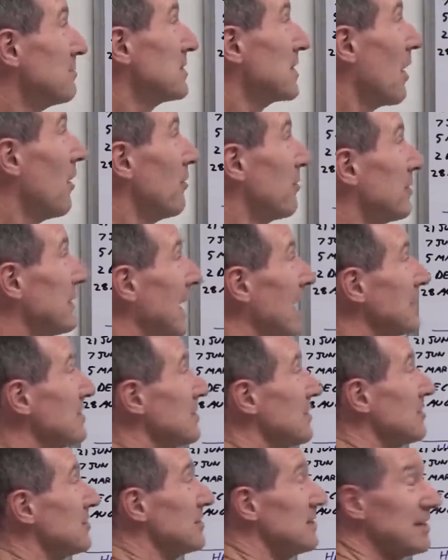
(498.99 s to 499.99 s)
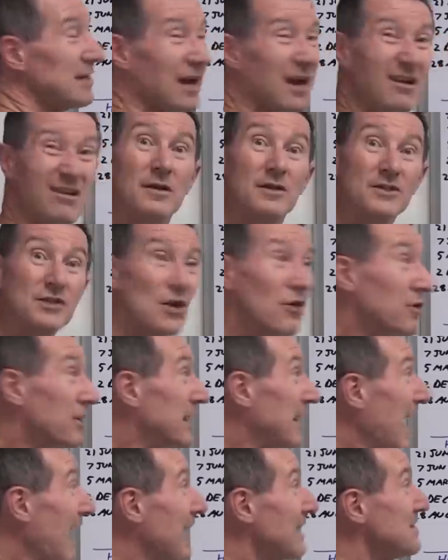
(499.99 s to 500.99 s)
So gas is, you know, so
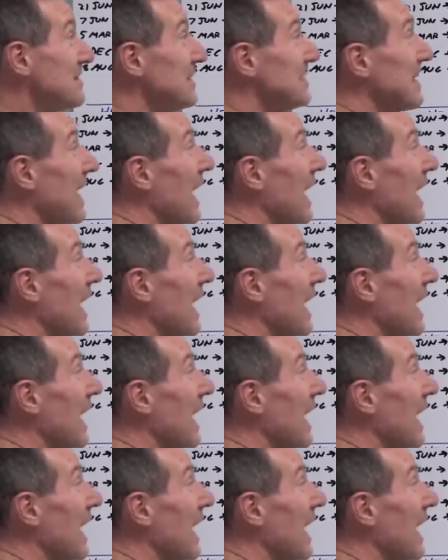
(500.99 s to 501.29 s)
gas is